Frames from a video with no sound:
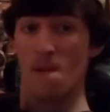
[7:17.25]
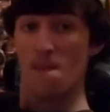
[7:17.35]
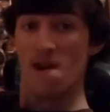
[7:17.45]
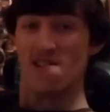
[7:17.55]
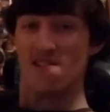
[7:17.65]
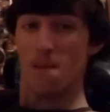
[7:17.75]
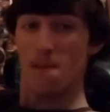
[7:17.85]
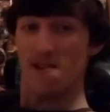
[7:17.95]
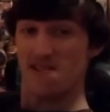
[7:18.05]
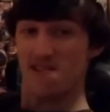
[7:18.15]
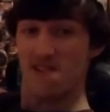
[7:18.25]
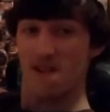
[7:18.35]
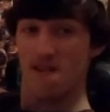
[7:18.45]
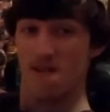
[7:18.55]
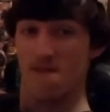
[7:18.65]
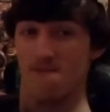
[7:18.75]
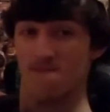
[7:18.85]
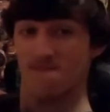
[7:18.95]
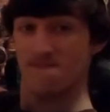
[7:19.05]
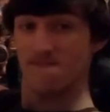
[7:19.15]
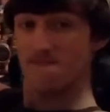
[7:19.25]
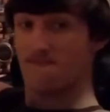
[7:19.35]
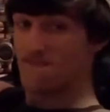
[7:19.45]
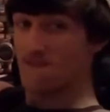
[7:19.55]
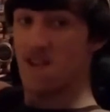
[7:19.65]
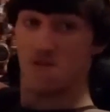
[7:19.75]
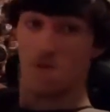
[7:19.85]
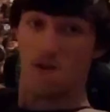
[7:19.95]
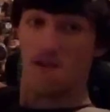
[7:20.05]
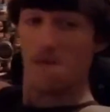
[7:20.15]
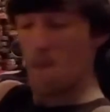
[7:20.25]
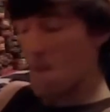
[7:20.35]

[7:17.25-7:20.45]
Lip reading: and minds his own business. His or her.